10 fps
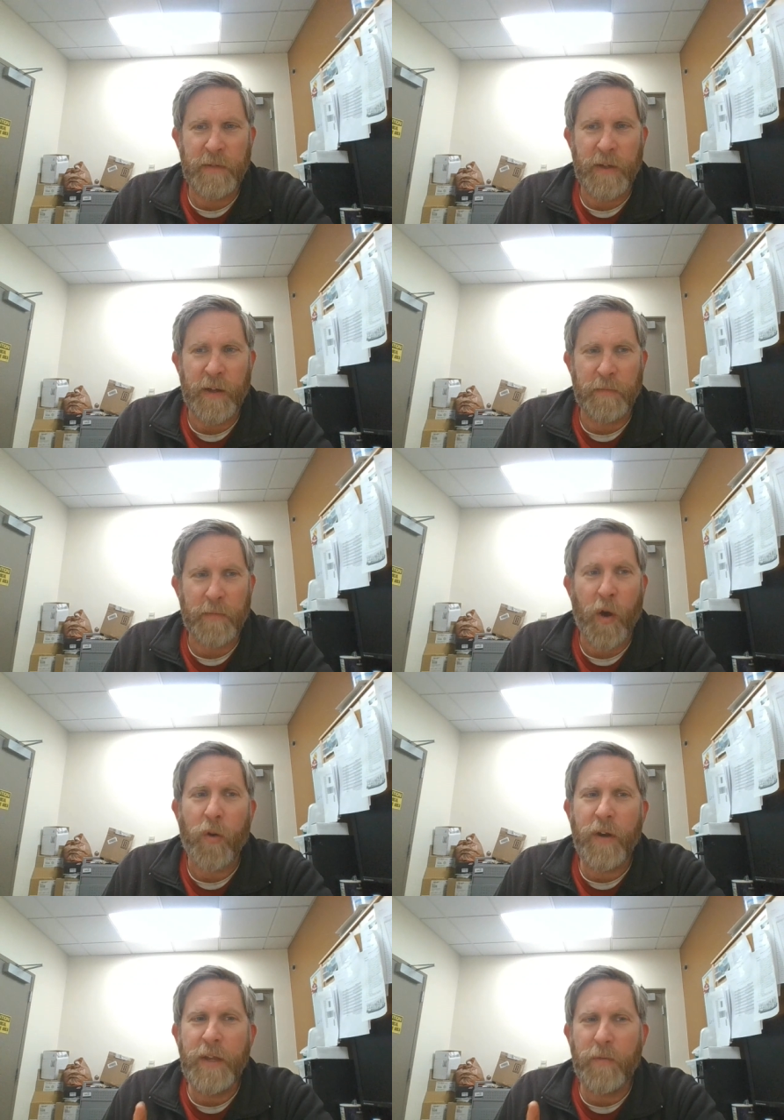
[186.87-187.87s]
uh,
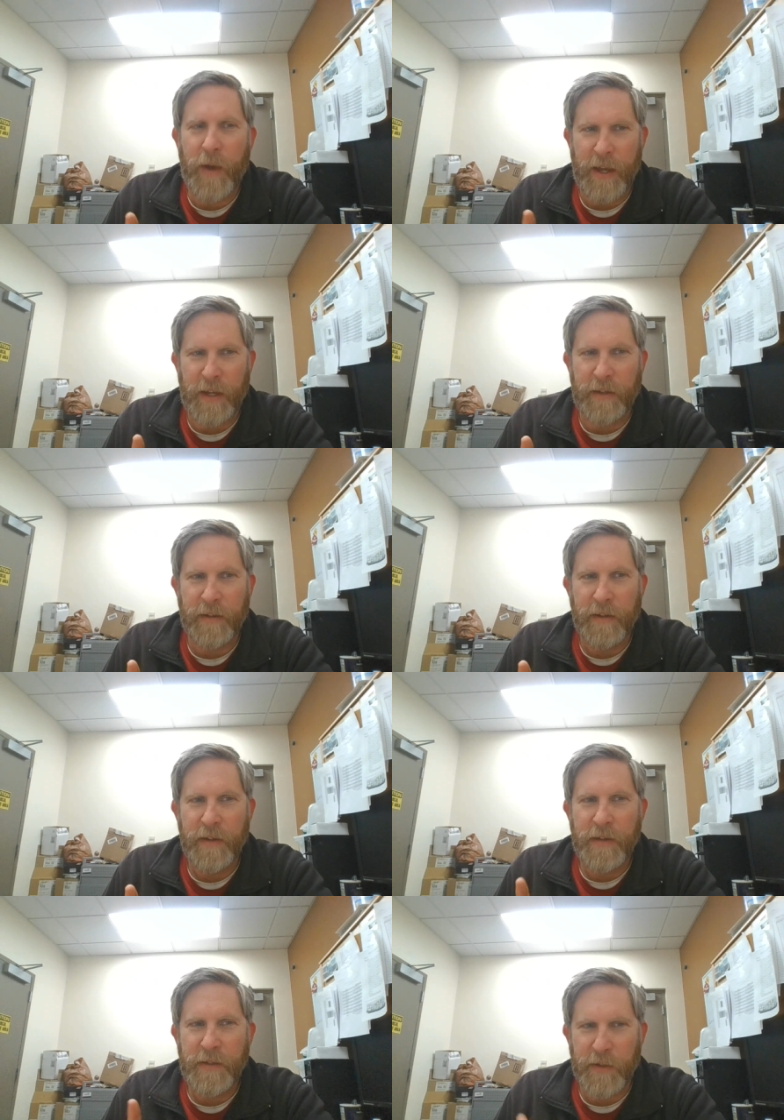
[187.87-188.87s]
already weighed
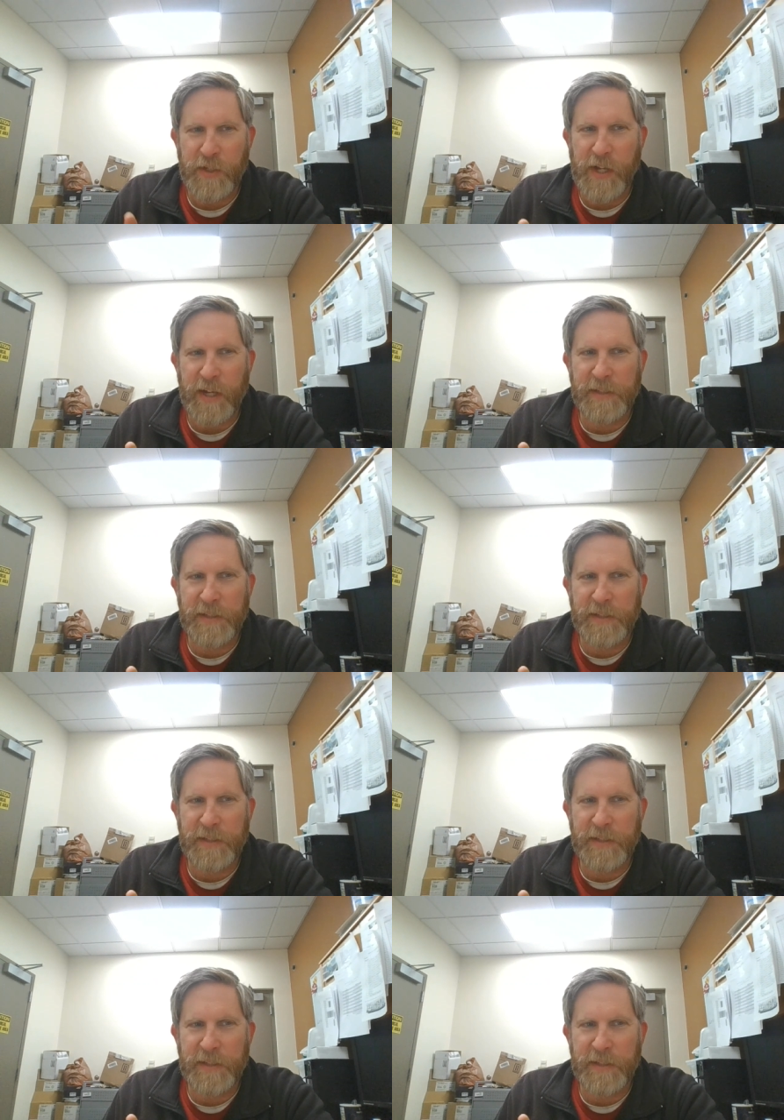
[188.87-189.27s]
to the check